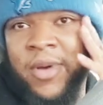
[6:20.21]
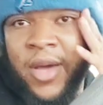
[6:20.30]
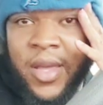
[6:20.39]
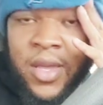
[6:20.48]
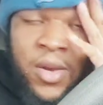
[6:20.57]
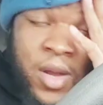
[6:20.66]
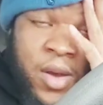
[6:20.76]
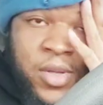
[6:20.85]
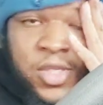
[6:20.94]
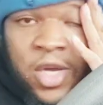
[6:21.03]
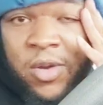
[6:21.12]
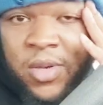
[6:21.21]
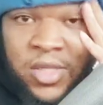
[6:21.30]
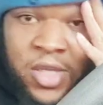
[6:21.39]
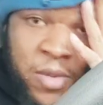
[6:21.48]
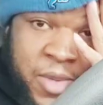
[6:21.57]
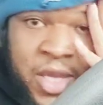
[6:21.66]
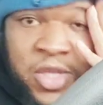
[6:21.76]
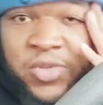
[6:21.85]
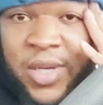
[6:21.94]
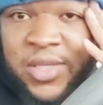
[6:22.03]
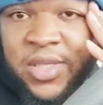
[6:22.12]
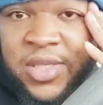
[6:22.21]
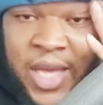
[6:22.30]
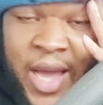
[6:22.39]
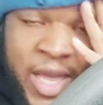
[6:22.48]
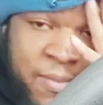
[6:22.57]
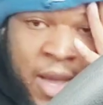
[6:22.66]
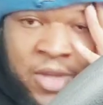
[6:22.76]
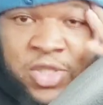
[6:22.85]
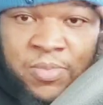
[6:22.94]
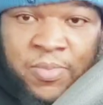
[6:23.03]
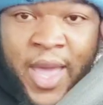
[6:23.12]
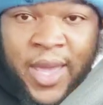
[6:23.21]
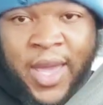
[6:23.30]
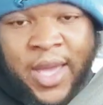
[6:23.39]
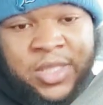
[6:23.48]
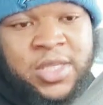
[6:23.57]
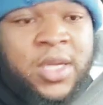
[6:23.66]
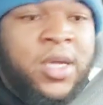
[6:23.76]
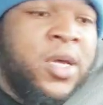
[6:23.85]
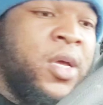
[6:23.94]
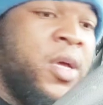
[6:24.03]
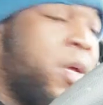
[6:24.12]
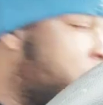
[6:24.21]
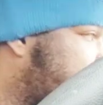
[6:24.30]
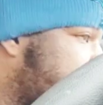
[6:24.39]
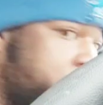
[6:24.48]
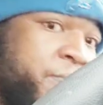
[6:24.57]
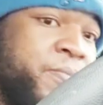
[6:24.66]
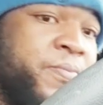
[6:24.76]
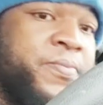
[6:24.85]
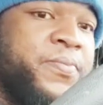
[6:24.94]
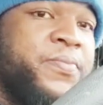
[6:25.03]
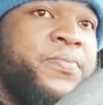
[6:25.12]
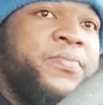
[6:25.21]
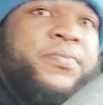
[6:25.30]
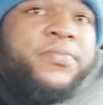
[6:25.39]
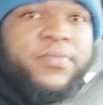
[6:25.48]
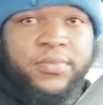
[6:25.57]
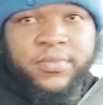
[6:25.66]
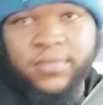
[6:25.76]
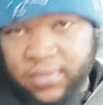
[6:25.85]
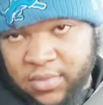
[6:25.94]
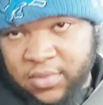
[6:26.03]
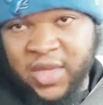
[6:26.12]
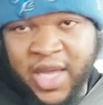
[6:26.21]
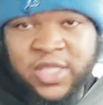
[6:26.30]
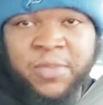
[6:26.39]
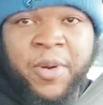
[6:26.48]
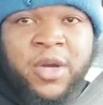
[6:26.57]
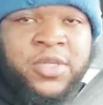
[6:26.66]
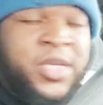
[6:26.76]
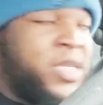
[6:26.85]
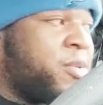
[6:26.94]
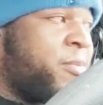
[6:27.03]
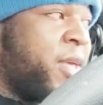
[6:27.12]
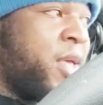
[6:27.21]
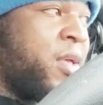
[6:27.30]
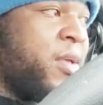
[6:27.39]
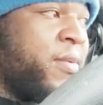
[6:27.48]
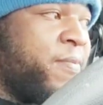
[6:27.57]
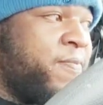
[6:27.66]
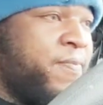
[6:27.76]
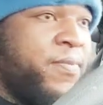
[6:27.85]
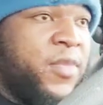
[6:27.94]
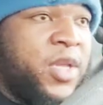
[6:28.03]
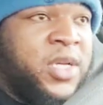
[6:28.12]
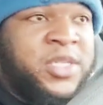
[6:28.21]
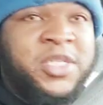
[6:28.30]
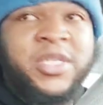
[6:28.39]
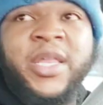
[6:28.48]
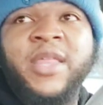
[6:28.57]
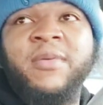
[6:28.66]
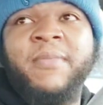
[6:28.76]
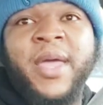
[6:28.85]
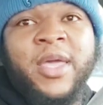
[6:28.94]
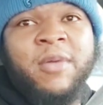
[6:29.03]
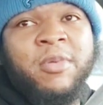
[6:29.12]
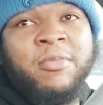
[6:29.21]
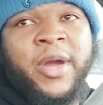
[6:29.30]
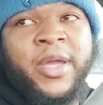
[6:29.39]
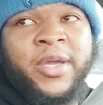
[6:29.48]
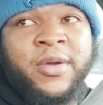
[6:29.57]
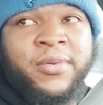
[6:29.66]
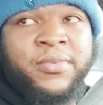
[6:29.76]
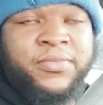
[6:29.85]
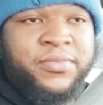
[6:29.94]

But you know, it's gonna it's gonna be interesting to see how he bounces back as a uh, as a person, as a man, because this could either make him or break him.